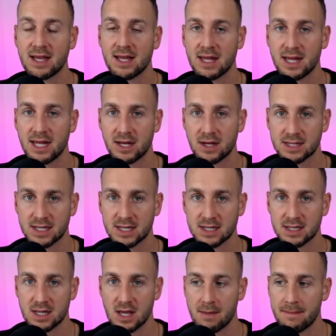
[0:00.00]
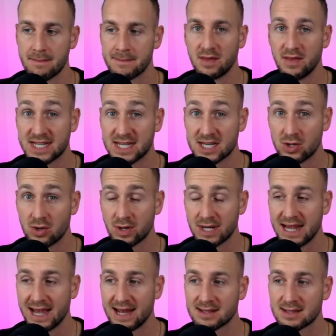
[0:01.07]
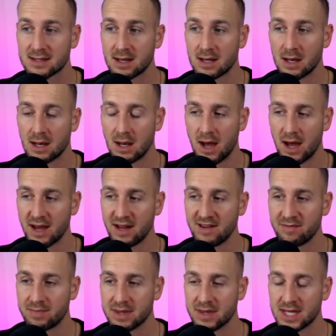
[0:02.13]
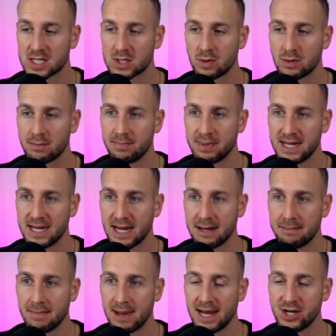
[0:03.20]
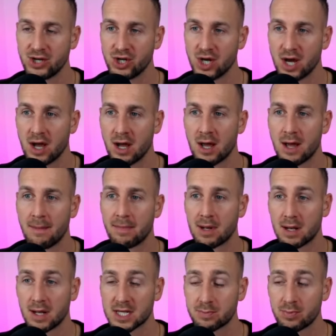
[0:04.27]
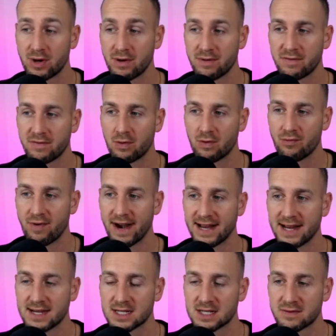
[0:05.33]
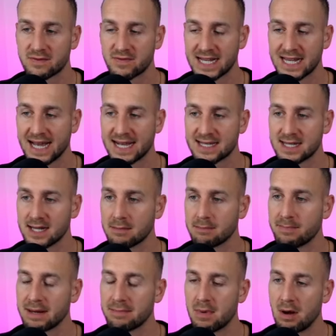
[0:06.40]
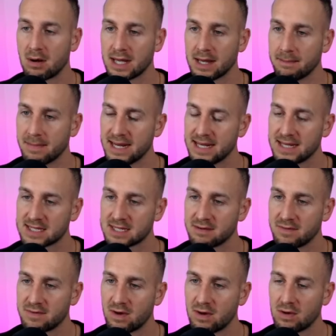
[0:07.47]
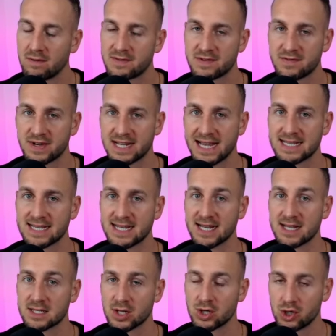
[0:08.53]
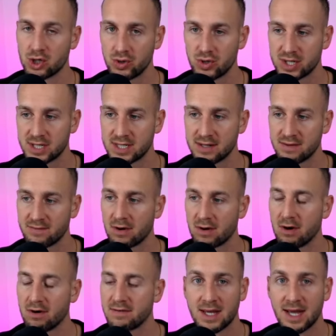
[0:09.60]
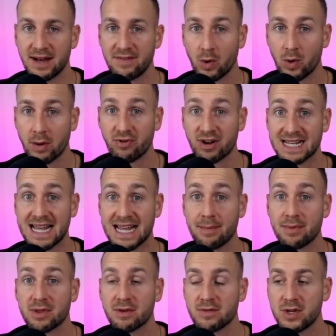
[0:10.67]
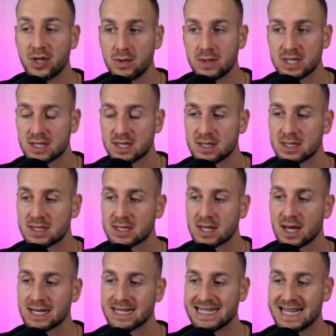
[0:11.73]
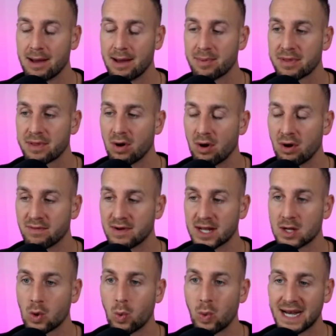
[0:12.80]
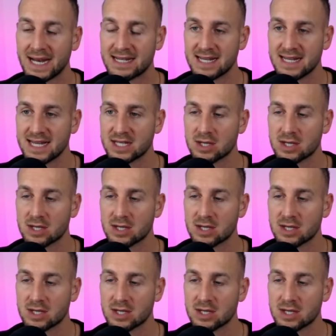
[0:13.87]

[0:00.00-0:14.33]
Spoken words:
ecosystem. This is not yet live, but this would be a major plus point for Radix for getting big market makers involved, for getting institutions involved. And if you want to bring a depth of users, a depth of liquidity is